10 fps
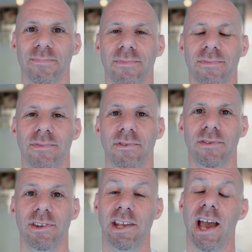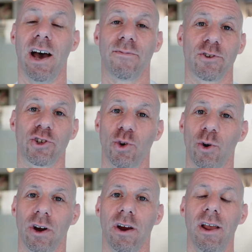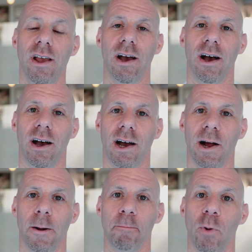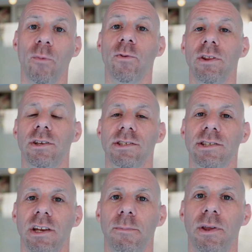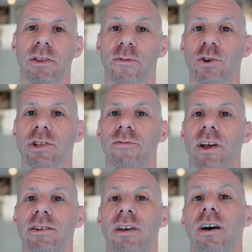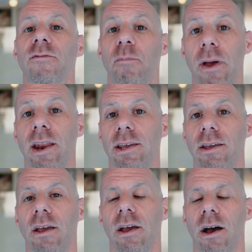Yeah, for sure. Hopefully this is going to be the first event of many.